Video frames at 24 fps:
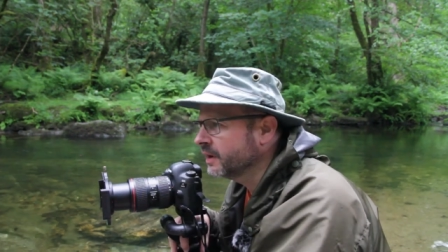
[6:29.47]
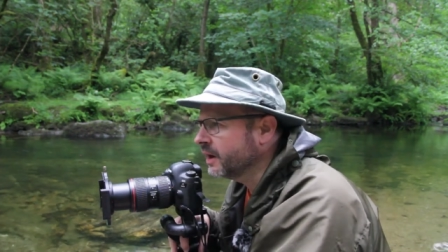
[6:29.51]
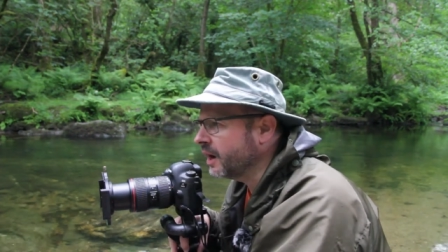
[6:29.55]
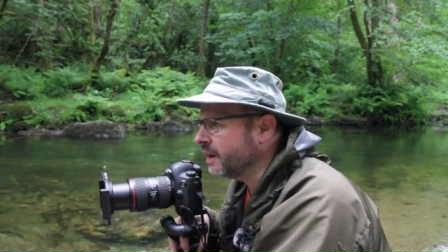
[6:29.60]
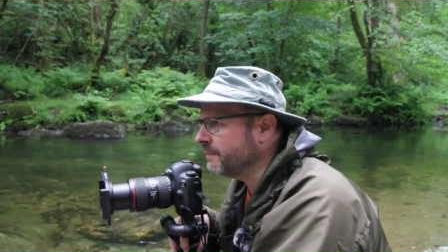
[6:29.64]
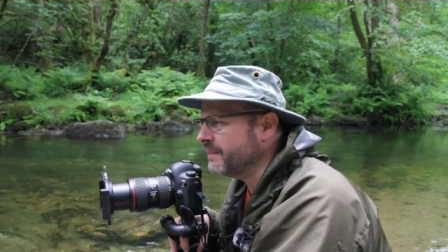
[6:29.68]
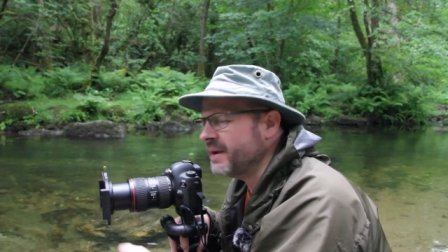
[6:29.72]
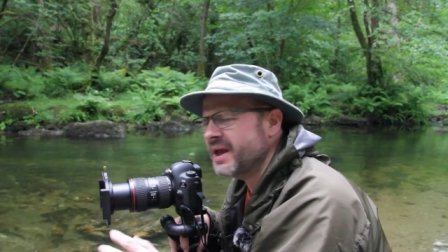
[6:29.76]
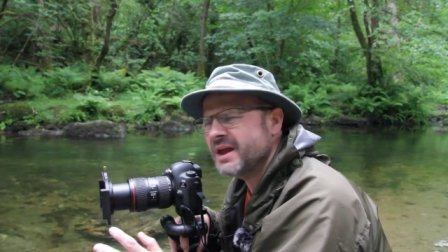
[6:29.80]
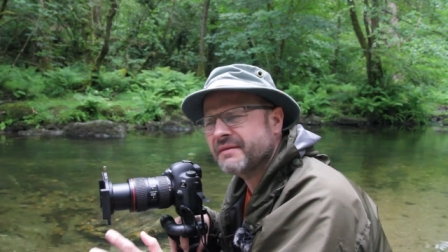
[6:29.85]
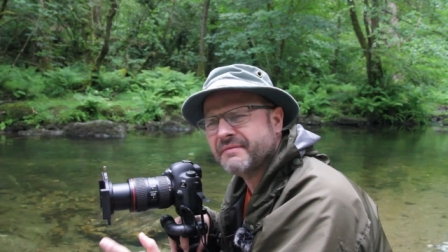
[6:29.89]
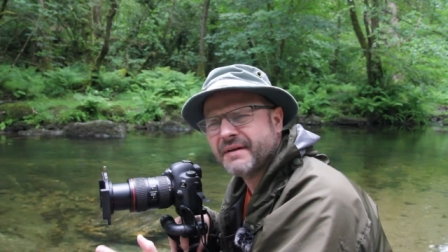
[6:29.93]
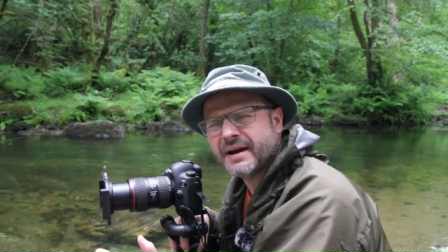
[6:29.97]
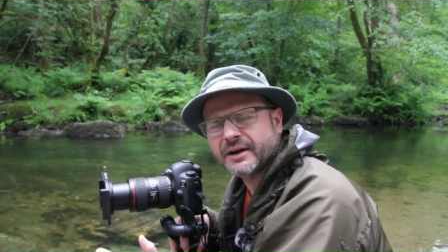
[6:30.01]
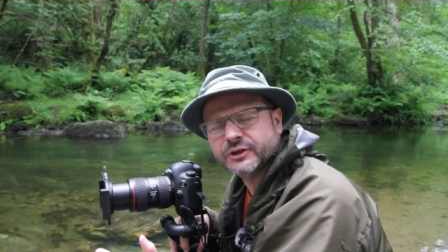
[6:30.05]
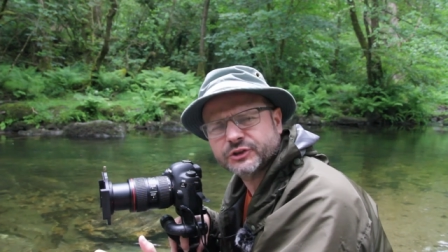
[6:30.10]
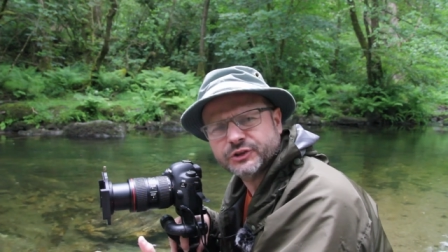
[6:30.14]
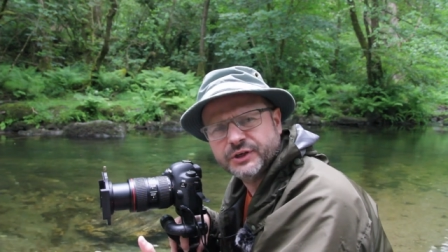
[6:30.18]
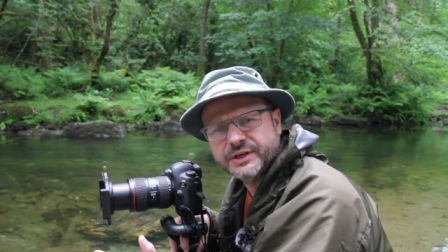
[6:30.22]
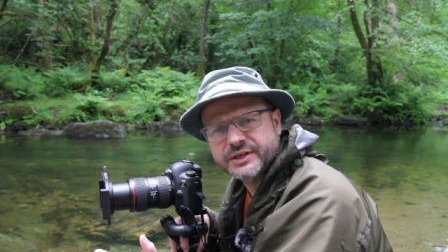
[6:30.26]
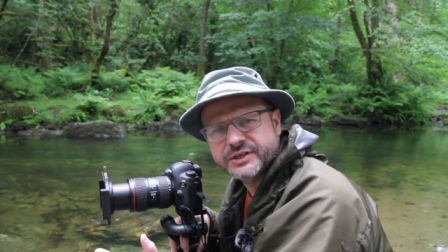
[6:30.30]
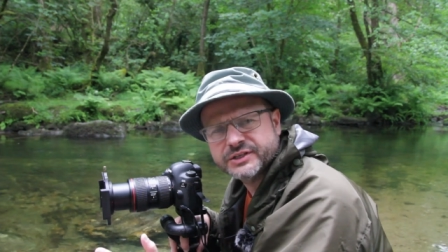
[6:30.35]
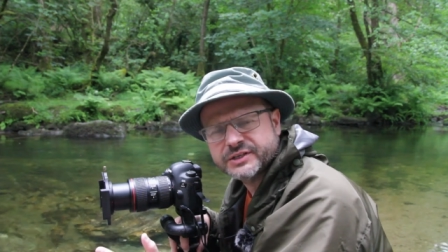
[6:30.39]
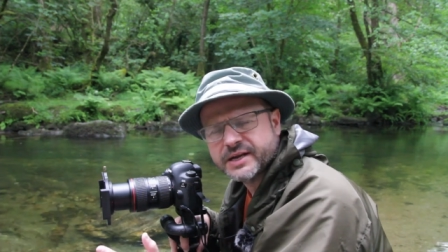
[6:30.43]
I may have
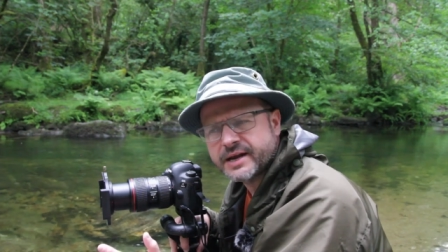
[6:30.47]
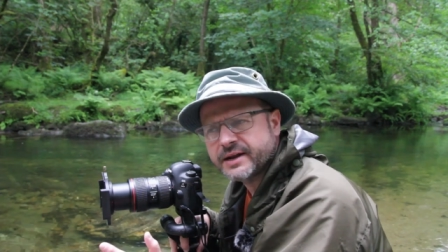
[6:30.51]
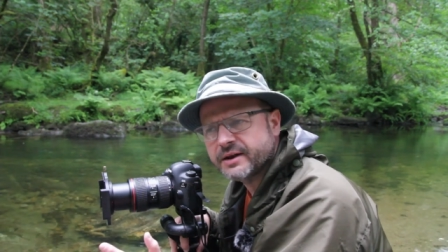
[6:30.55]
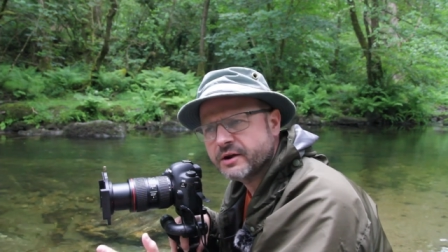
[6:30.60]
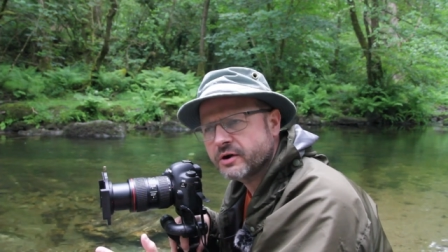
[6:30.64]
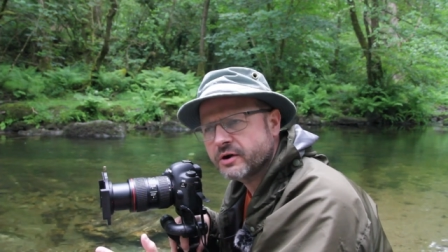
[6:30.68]
actually said it